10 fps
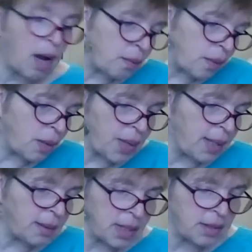Oh,
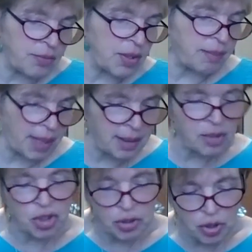okay. Doesn't really matter.
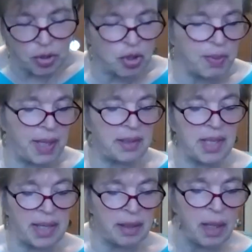Yeah, she'll she'll play a
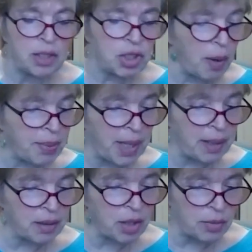ten. She won't play
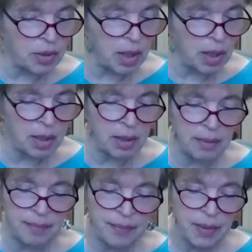a low
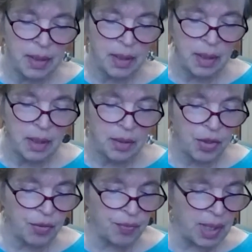um
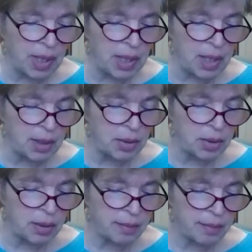three. She knows she's
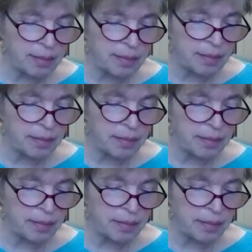going to lose